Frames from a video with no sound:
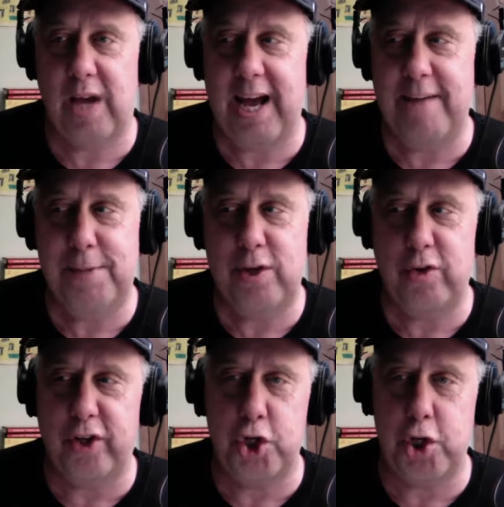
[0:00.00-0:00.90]
been
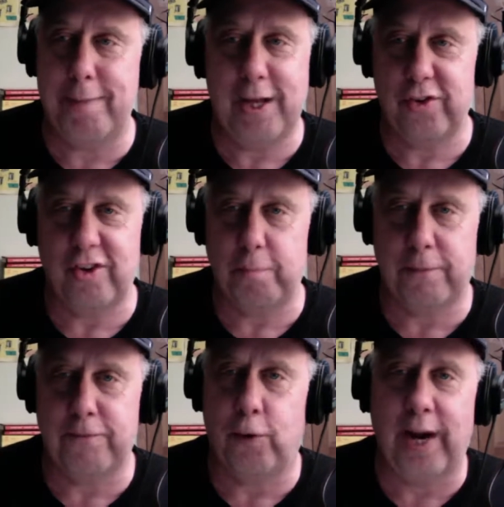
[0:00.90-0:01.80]
using Gmail since
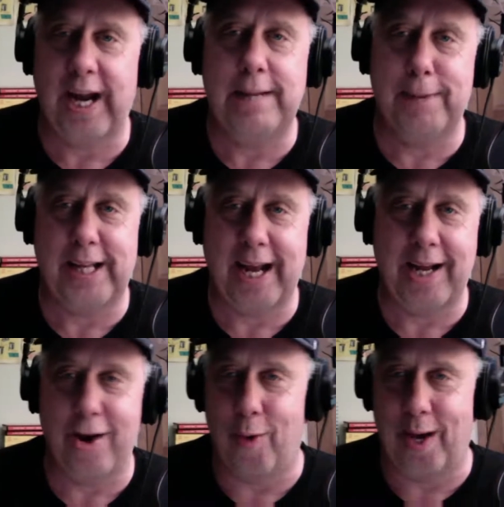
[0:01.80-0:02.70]
before anybody I
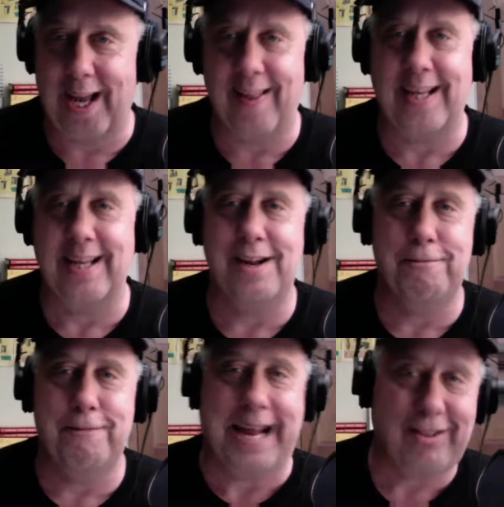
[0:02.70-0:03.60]
know. I got like an
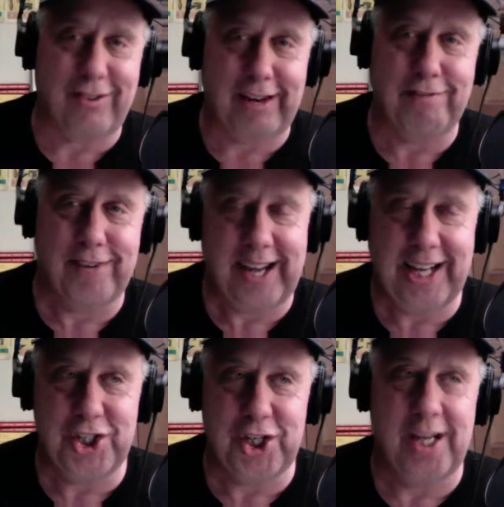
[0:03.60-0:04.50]
advanced
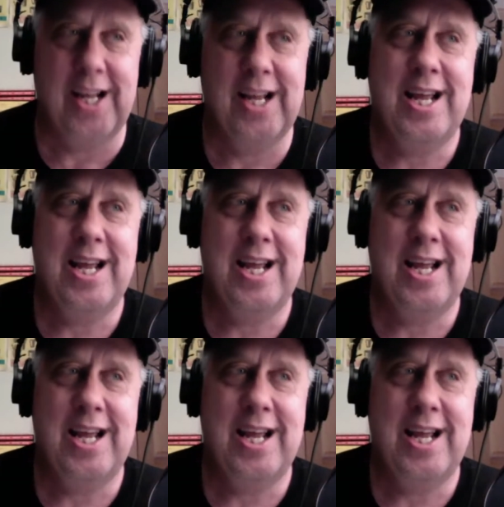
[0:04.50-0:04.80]
invitation.